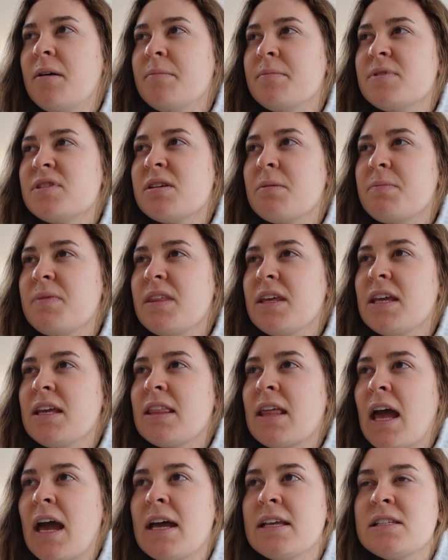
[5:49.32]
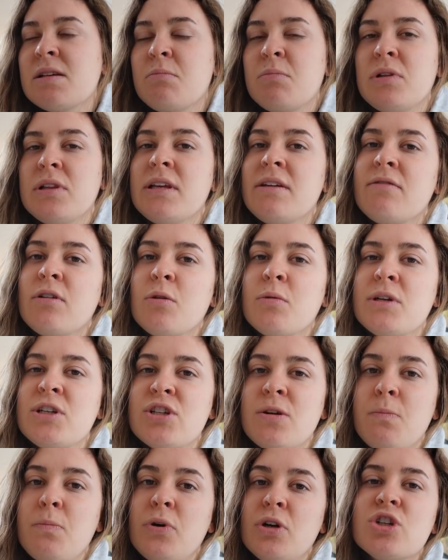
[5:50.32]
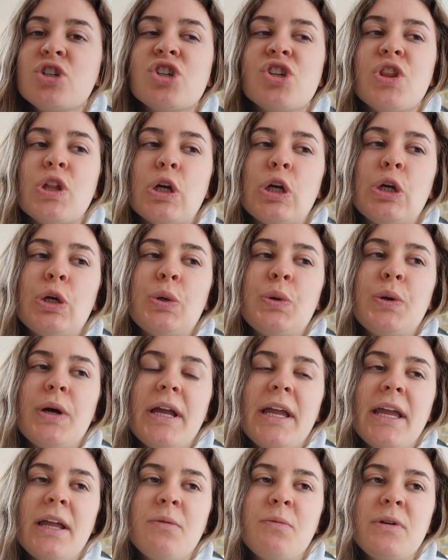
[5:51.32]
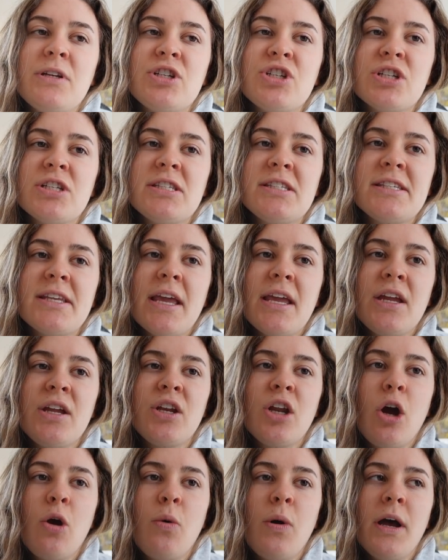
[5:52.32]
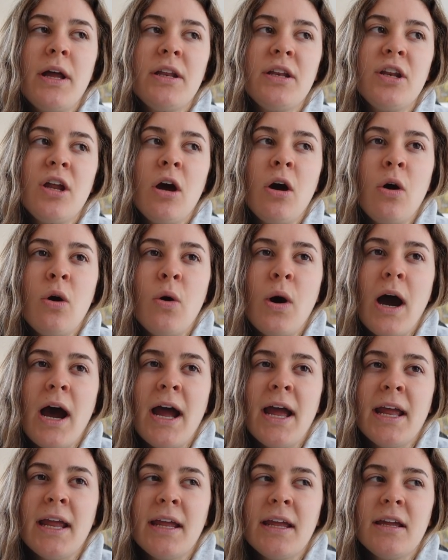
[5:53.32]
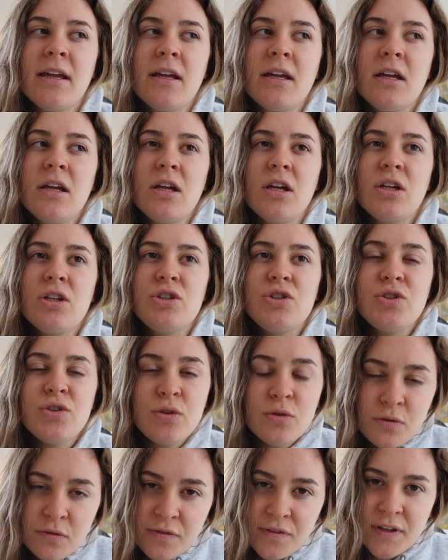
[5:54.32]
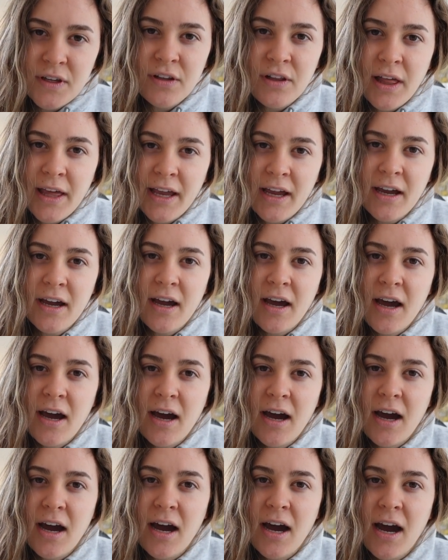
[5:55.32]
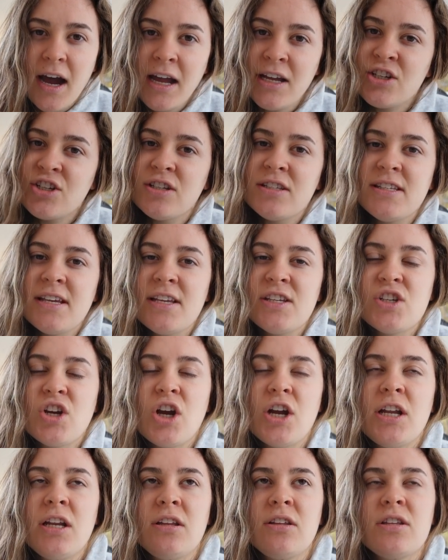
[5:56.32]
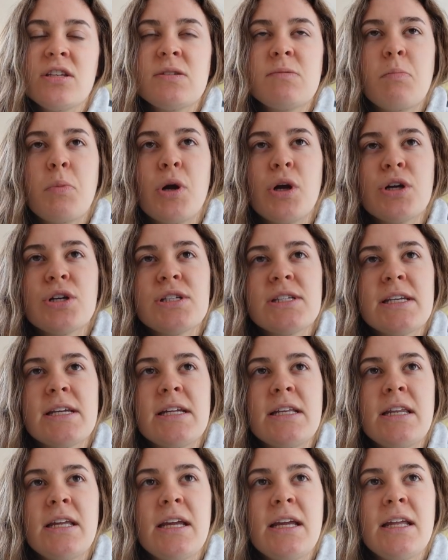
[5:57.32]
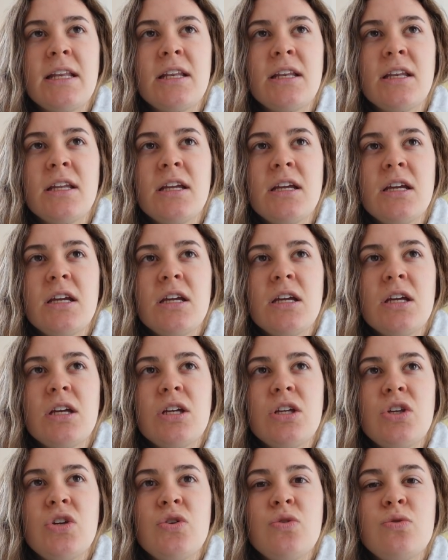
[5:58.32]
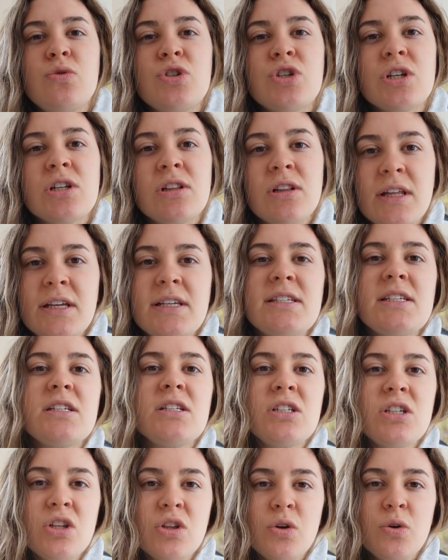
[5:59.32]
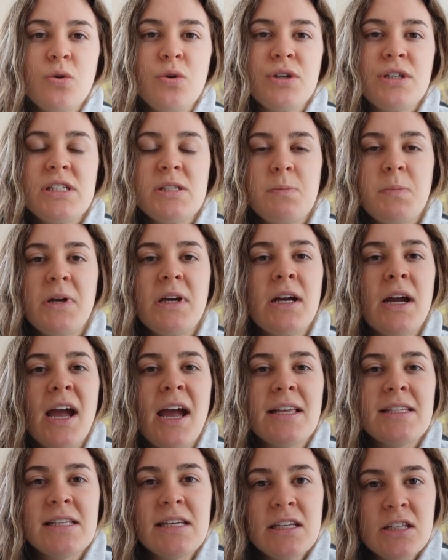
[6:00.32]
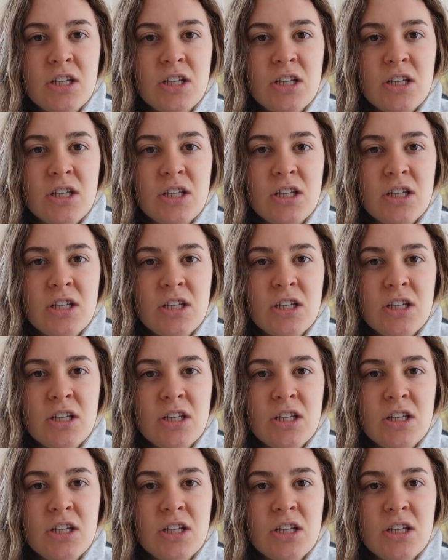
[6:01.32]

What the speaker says: something that as a believer we should push through, and we should say, you know what, no, I do feel like I should say sorry to this person, and you should listen to the Holy Spirit as he